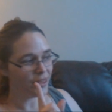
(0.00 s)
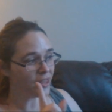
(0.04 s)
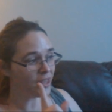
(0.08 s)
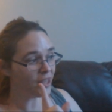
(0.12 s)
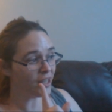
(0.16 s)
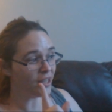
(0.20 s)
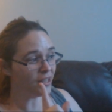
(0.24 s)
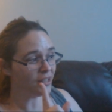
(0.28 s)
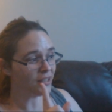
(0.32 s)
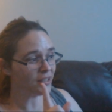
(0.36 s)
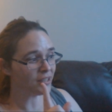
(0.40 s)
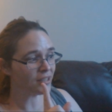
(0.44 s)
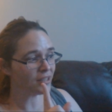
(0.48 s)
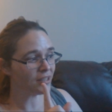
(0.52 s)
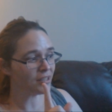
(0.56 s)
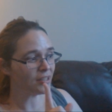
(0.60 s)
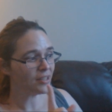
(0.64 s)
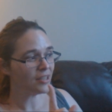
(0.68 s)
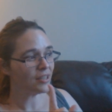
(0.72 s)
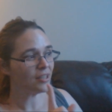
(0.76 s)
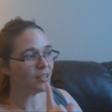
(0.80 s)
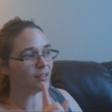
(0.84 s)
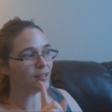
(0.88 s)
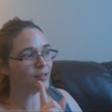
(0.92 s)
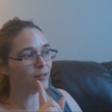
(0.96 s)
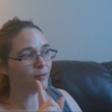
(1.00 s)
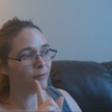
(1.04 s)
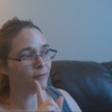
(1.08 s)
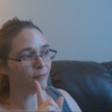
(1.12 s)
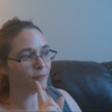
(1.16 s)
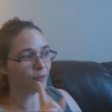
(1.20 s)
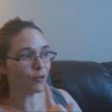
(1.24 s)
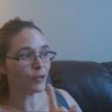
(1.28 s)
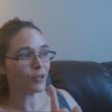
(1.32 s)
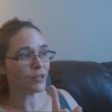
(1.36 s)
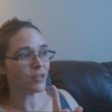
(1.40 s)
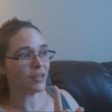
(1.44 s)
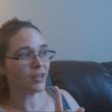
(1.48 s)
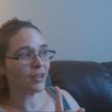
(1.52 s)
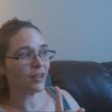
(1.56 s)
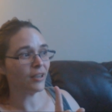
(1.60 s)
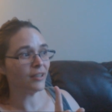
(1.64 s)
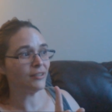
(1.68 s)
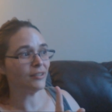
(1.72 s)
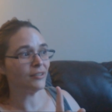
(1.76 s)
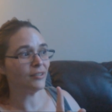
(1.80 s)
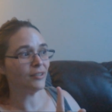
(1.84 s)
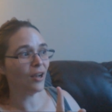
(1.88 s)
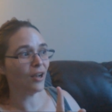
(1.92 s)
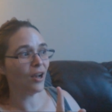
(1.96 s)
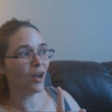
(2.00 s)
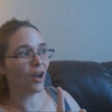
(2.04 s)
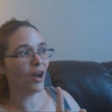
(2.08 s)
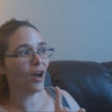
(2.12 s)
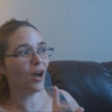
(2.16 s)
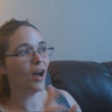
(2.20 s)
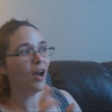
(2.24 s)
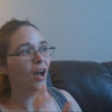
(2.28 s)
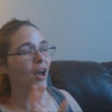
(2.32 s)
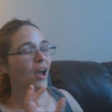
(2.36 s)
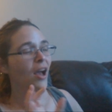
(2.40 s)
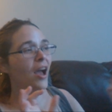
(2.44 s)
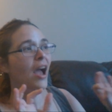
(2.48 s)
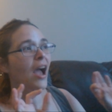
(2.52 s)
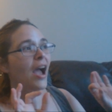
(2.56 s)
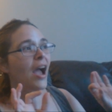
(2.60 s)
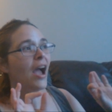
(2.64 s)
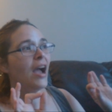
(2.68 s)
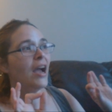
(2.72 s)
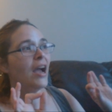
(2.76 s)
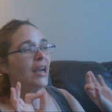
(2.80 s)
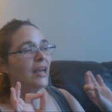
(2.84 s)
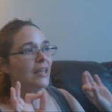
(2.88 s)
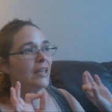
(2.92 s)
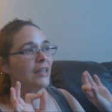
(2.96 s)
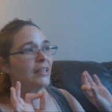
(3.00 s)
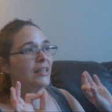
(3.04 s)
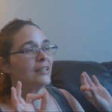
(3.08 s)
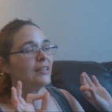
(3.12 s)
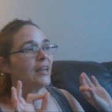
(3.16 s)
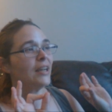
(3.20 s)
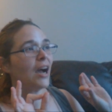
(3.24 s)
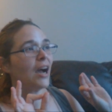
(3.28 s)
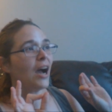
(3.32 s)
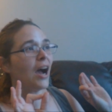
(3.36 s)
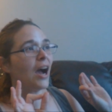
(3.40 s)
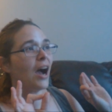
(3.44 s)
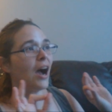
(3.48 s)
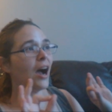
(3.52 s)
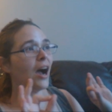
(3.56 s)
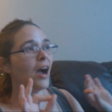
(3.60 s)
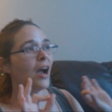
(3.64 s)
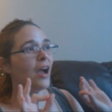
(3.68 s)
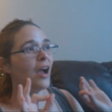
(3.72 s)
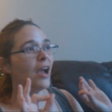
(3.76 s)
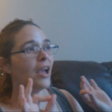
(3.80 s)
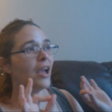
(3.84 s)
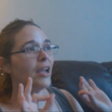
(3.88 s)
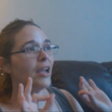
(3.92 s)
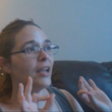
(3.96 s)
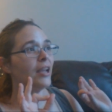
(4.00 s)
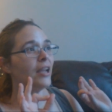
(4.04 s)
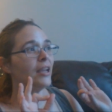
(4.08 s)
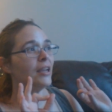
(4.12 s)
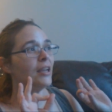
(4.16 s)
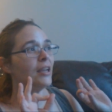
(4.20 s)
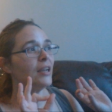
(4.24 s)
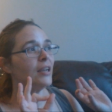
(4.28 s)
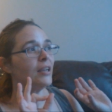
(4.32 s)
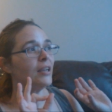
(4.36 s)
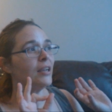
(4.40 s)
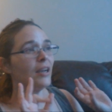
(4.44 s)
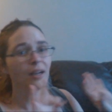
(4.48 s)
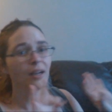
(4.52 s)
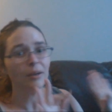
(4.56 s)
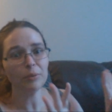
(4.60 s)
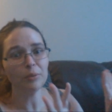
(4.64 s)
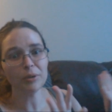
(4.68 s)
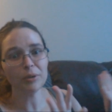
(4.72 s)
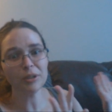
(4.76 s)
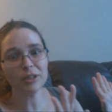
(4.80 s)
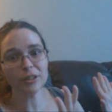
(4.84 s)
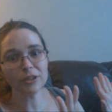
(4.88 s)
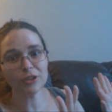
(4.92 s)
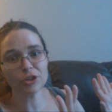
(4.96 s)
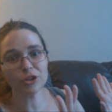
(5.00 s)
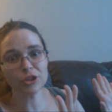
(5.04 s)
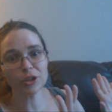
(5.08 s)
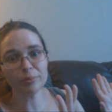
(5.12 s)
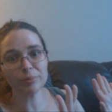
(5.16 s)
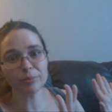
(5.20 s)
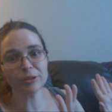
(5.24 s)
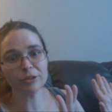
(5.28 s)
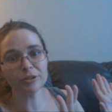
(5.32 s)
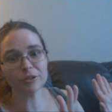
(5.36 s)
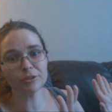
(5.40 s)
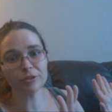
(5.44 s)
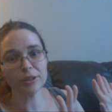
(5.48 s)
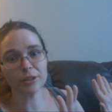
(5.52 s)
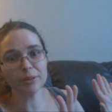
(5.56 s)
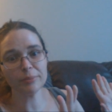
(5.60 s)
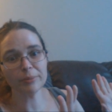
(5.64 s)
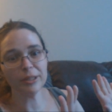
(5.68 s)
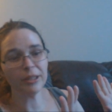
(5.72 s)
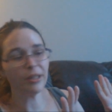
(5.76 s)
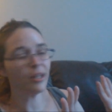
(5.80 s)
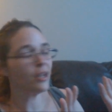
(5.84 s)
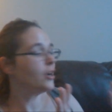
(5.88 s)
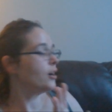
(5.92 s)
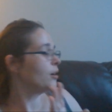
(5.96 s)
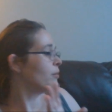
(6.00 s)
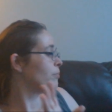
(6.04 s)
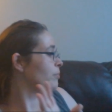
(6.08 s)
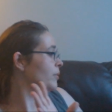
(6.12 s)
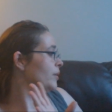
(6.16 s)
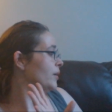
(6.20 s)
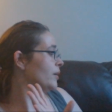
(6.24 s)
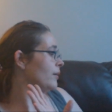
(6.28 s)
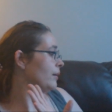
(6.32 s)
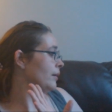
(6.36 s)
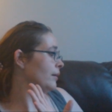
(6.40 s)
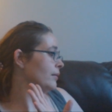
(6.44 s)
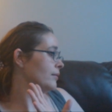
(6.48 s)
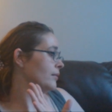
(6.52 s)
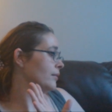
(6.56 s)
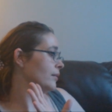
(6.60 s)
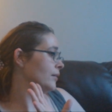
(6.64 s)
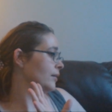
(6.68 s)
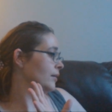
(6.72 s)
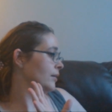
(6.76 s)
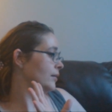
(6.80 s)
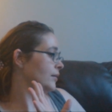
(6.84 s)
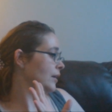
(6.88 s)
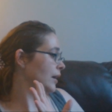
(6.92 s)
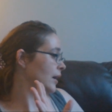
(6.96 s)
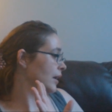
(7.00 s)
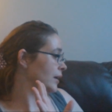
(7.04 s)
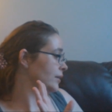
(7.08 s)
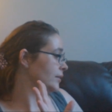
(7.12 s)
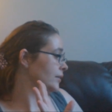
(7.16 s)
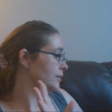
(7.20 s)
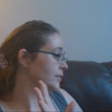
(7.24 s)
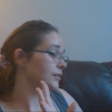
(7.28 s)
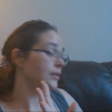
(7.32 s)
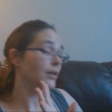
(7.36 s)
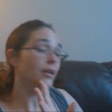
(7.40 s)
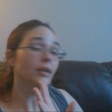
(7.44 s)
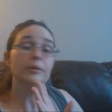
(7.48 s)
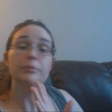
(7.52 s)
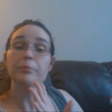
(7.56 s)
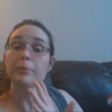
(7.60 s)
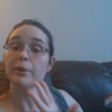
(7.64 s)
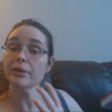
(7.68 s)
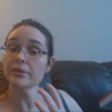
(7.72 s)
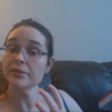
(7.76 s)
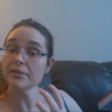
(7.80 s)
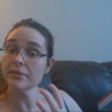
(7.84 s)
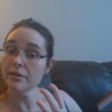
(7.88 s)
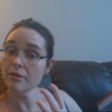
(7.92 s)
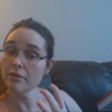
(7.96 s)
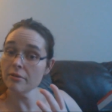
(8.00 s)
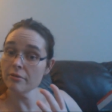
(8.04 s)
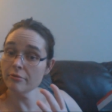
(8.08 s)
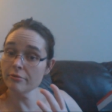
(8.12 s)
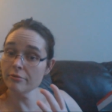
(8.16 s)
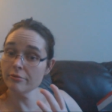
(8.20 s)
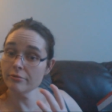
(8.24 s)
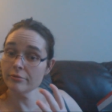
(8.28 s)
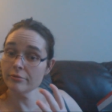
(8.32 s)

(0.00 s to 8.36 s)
is the first thing I saw, and I kind of wanted to jump and scream in there, but I thought, I contained myself.